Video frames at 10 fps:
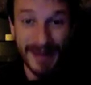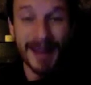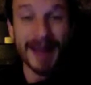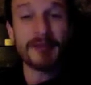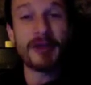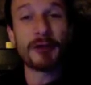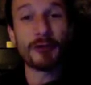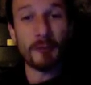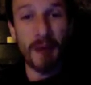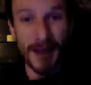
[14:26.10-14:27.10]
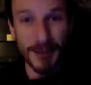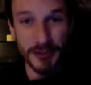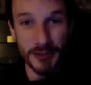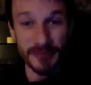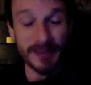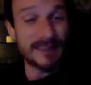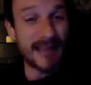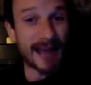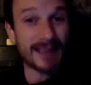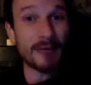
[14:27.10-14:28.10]
And I'm here to remind you of
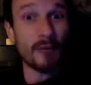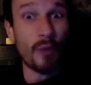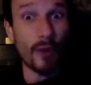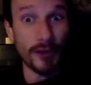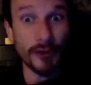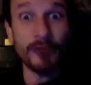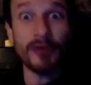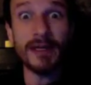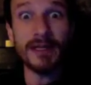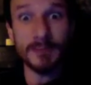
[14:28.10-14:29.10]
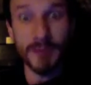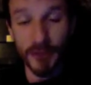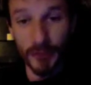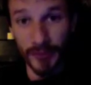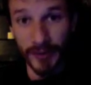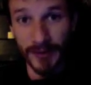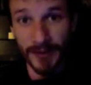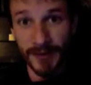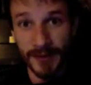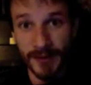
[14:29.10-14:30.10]
exactly what you need to be doing
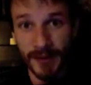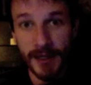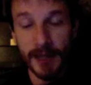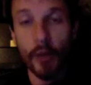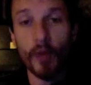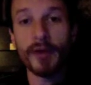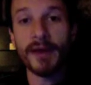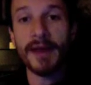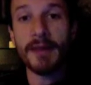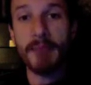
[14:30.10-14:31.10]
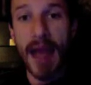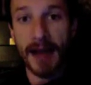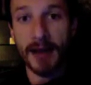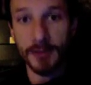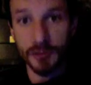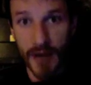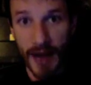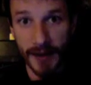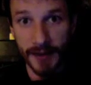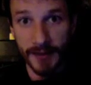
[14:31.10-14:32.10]
in order to get back on track
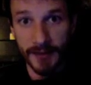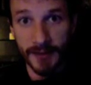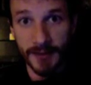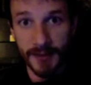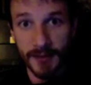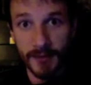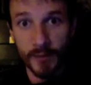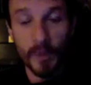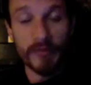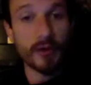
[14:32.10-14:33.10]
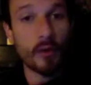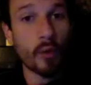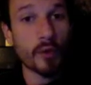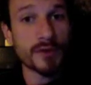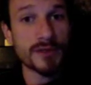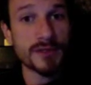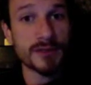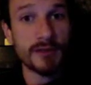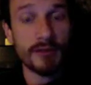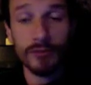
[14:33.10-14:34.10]
with the course
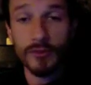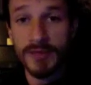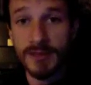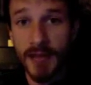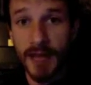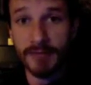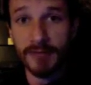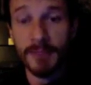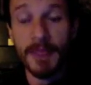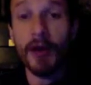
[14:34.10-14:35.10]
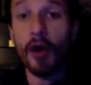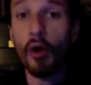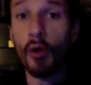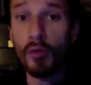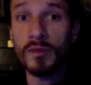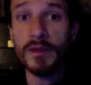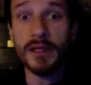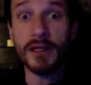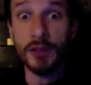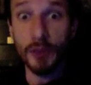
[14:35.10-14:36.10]
through this life that
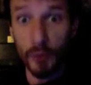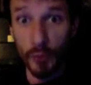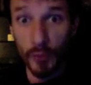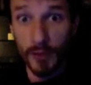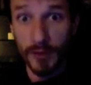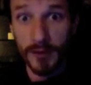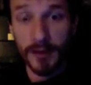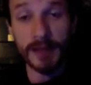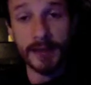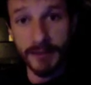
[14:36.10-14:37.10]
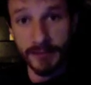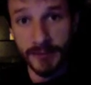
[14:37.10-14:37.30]
only you can live.